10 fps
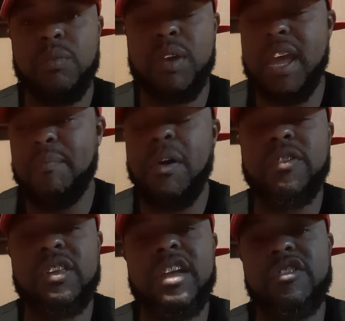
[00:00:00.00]
When that
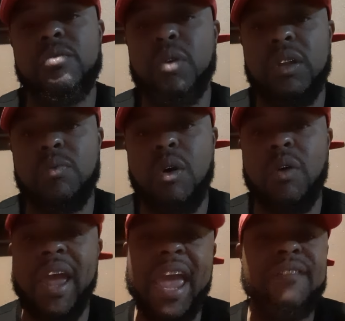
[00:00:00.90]
person that she really
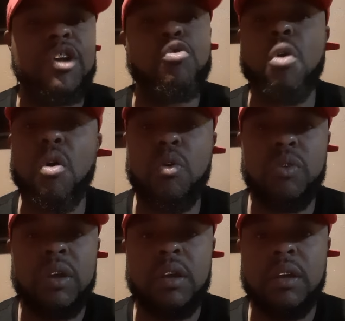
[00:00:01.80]
want ain't having
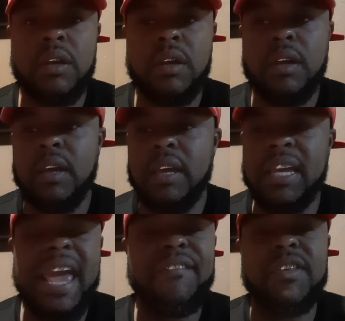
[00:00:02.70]
grown,
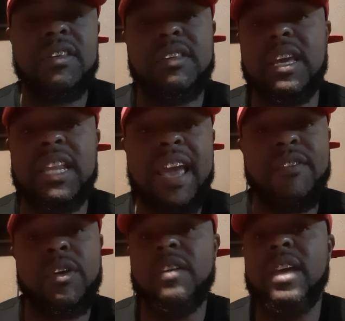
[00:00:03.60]
he haven't succeeded, he
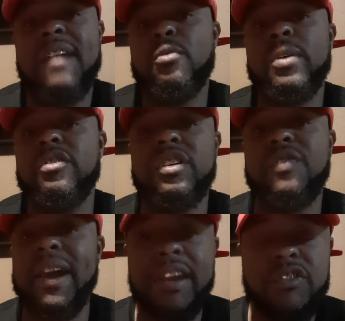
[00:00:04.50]
haven't, he haven't reached his
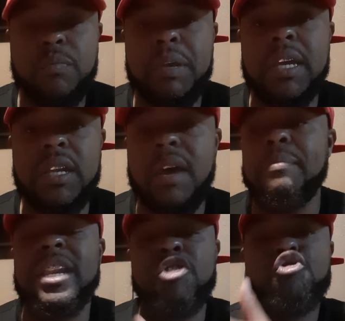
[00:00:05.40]
financial peak or
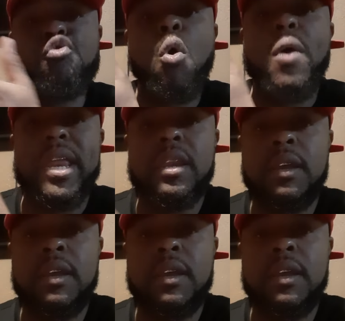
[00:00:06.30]
nothing, but he's growing.